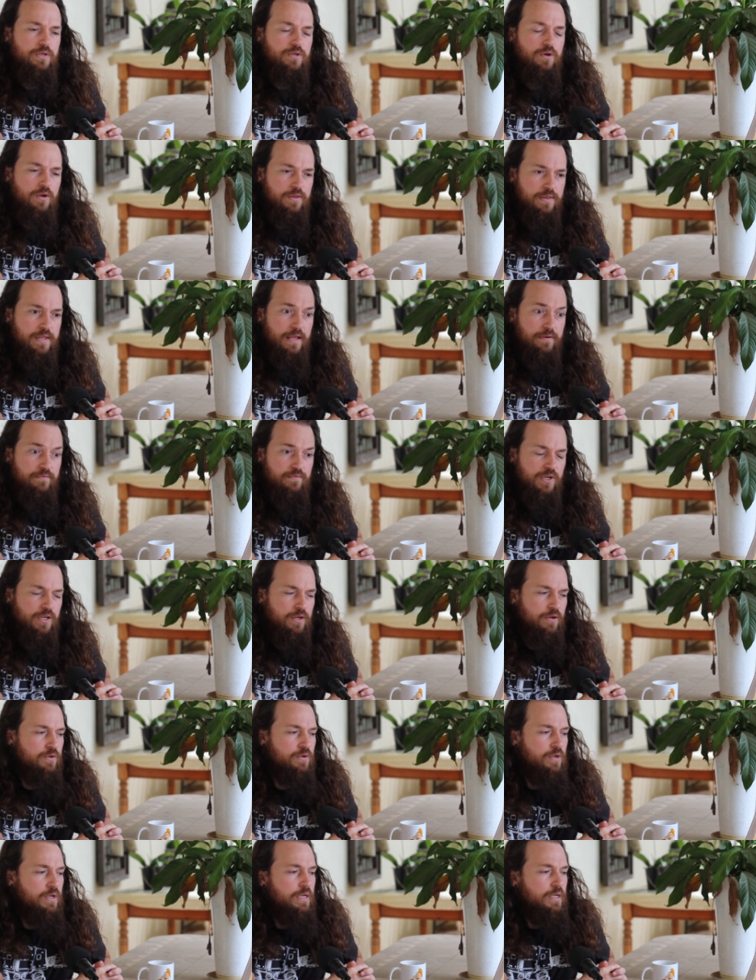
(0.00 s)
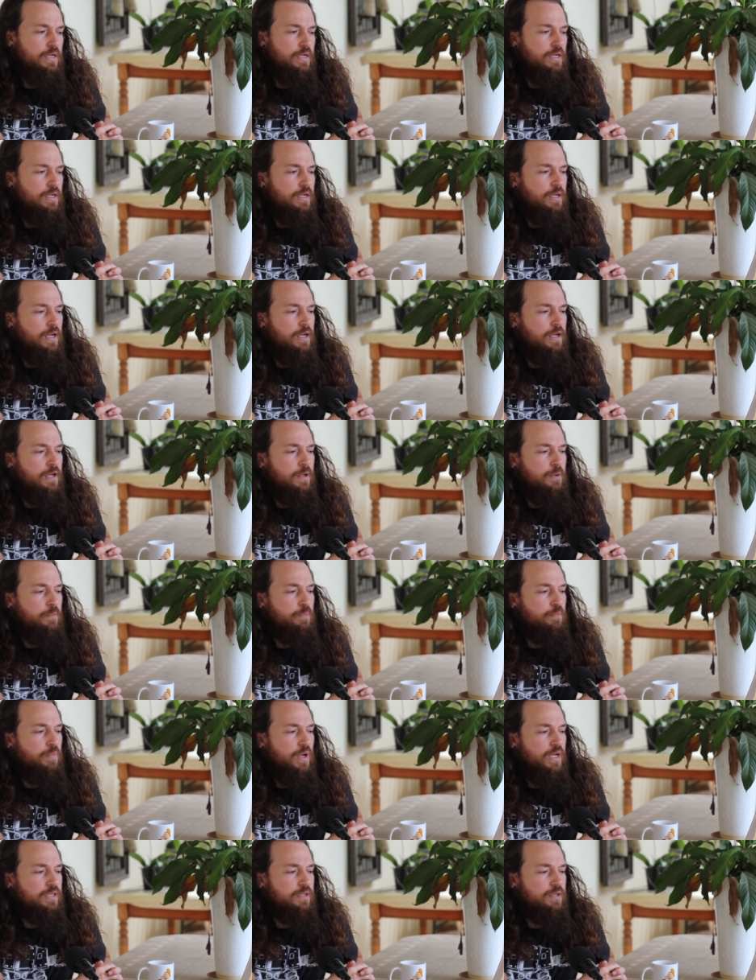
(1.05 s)
and on that video, um,
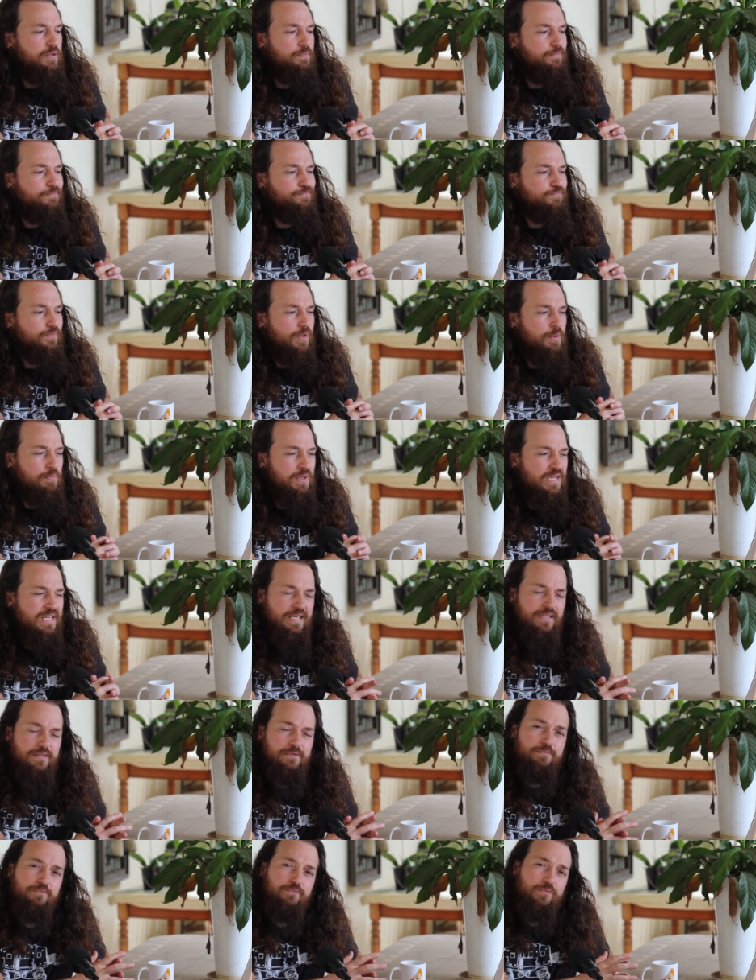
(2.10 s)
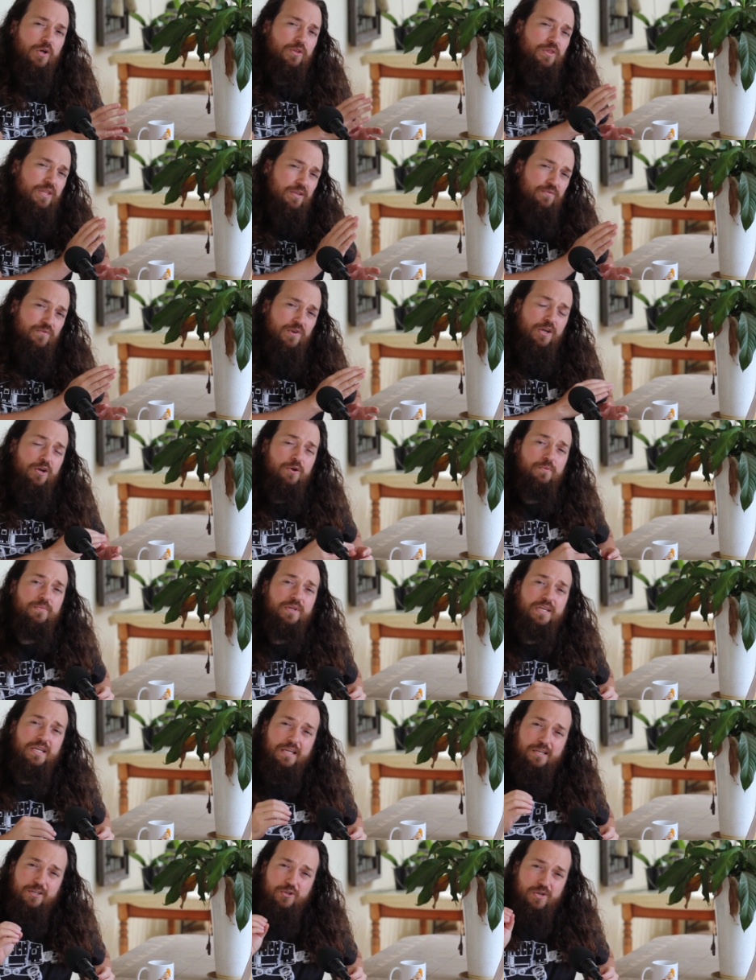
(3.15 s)
but please, on this video,
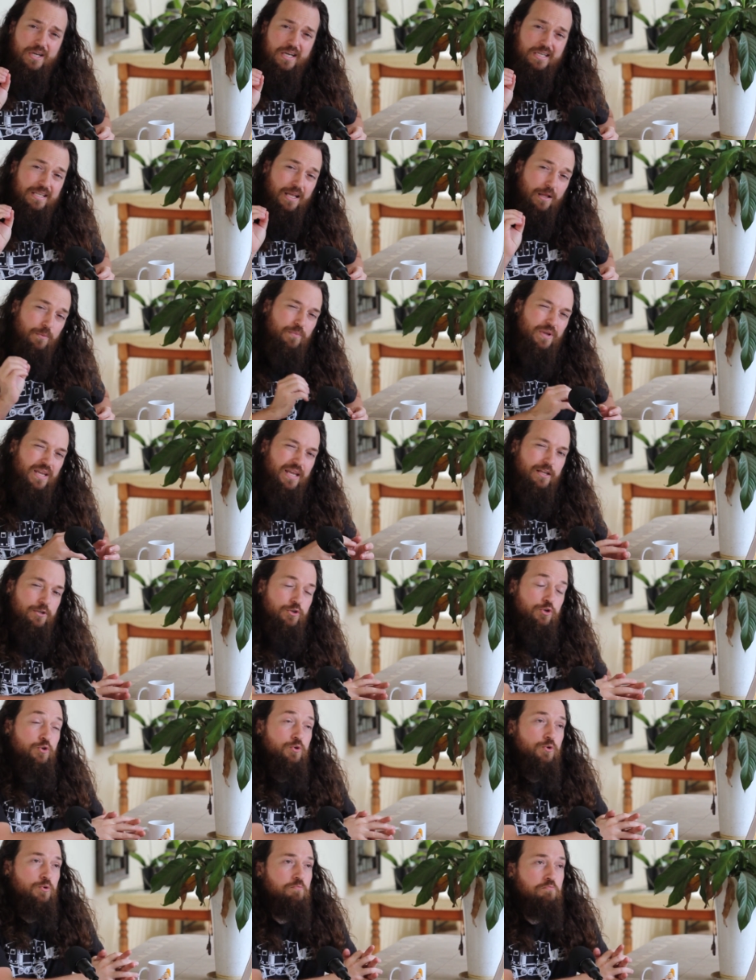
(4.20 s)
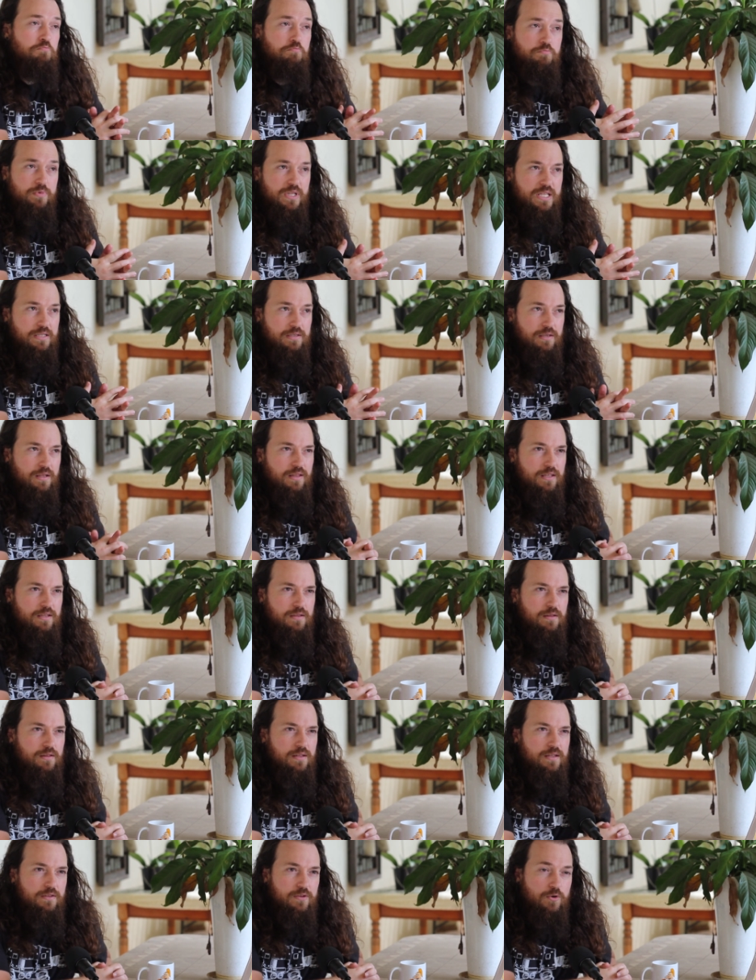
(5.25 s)
can you guys help me get to, let's
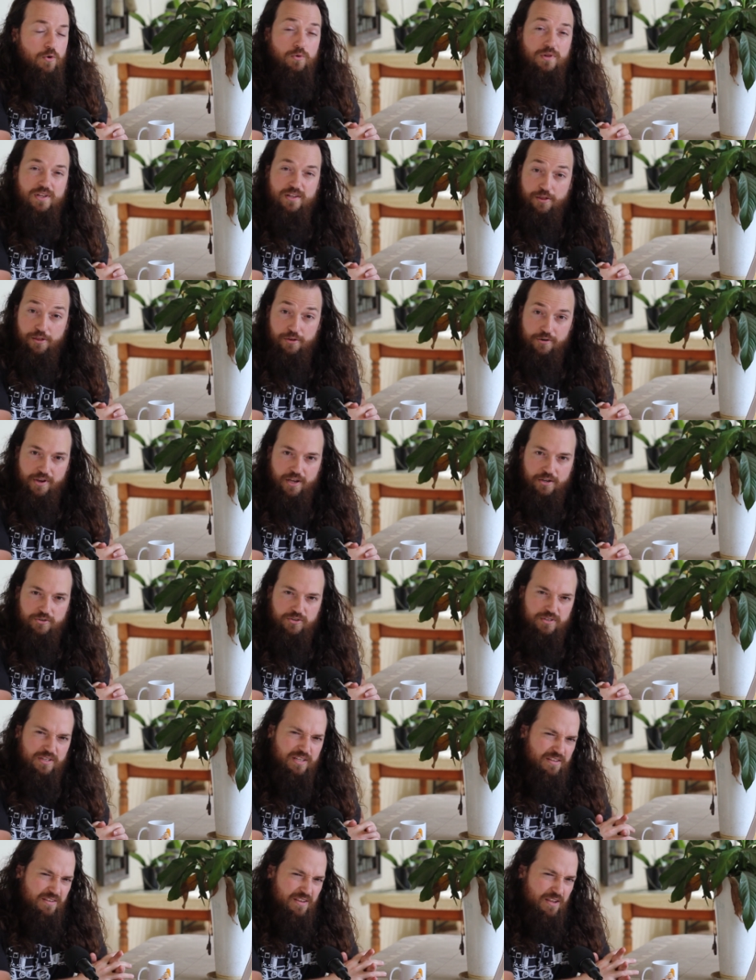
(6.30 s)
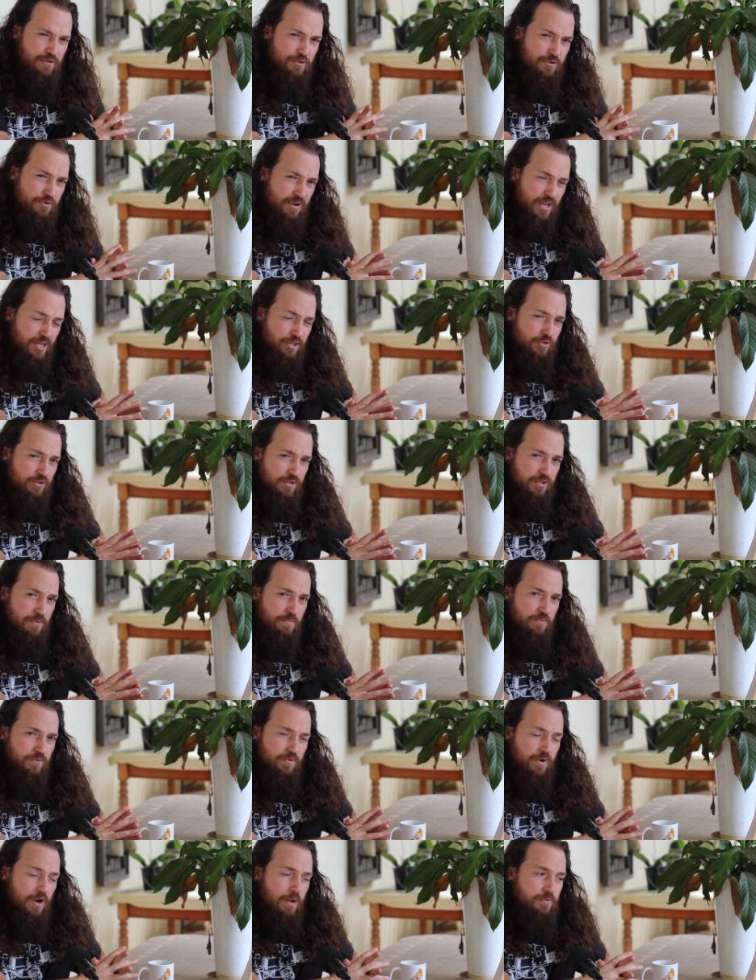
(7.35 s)
let, let's call it three hundred, let's say three hundred
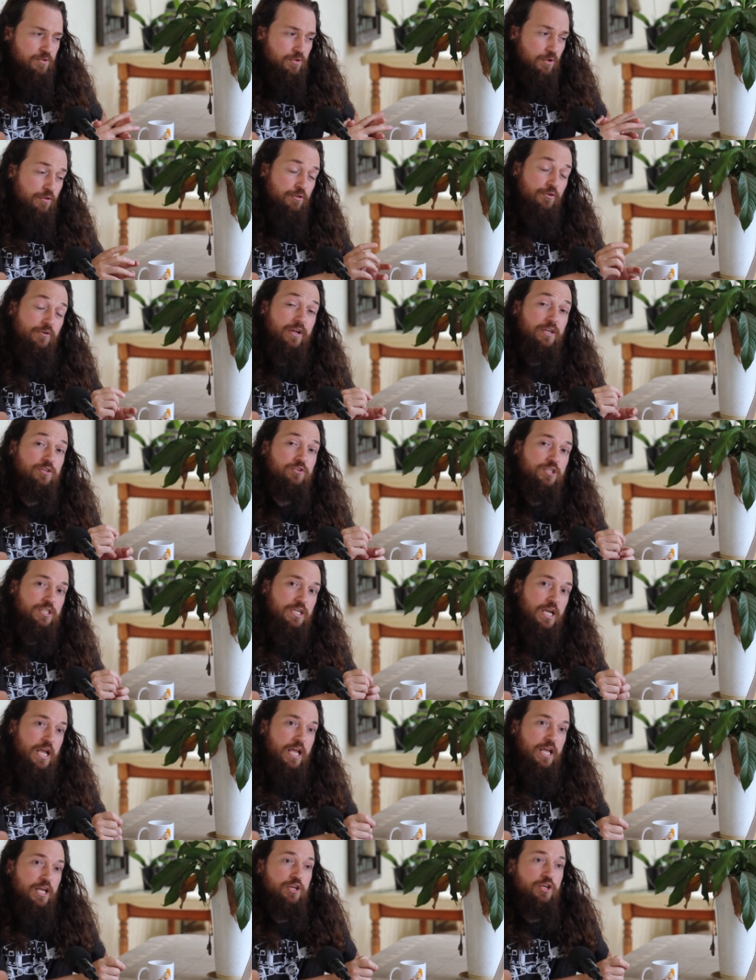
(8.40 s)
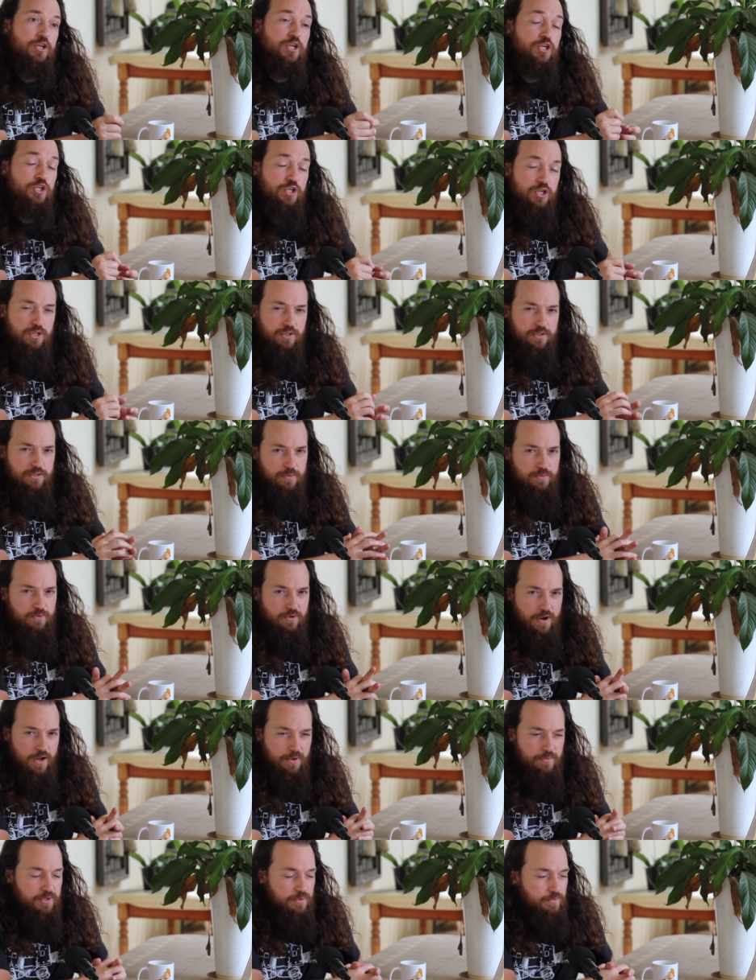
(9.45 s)
subscribers, not three hundred additional
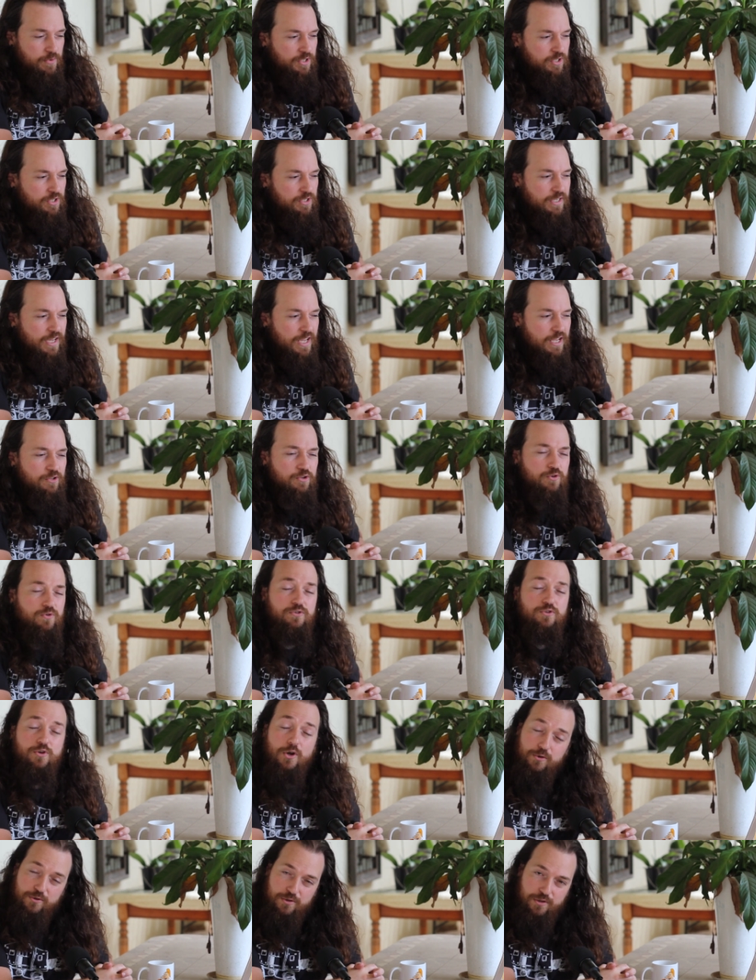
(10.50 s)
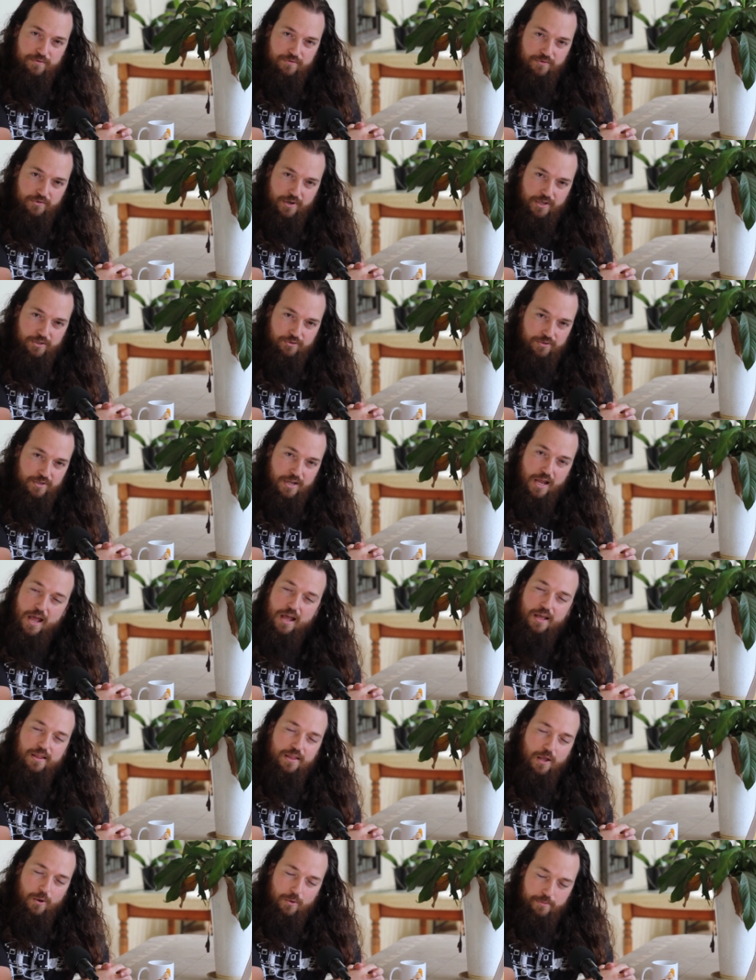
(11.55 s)
subscribers, but just get to a total of three hundred.
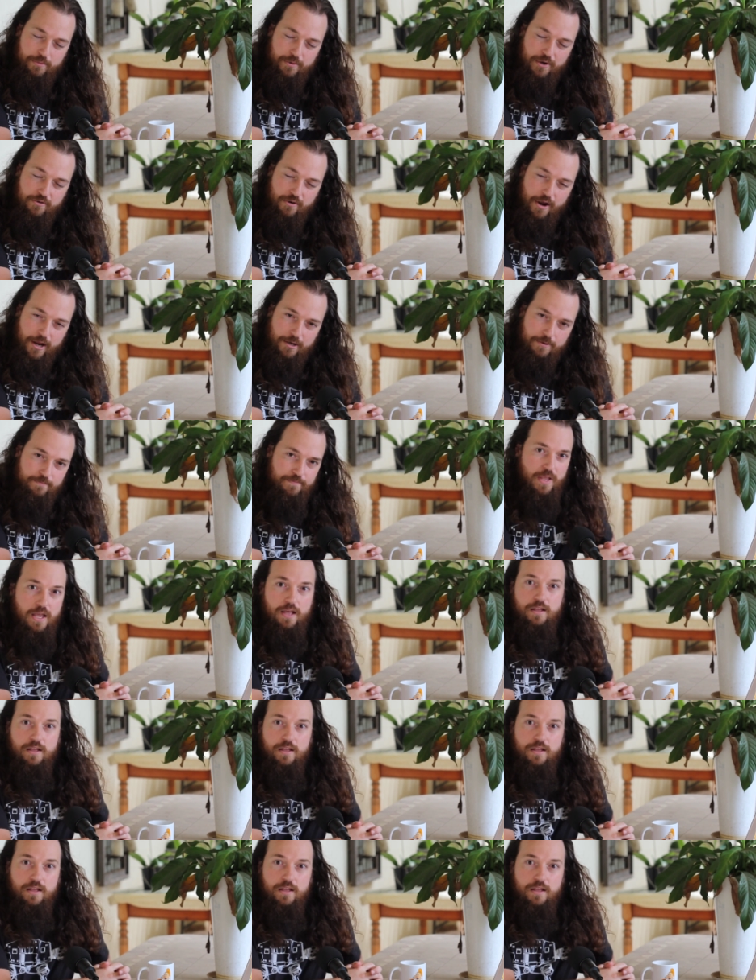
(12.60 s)
That would be great.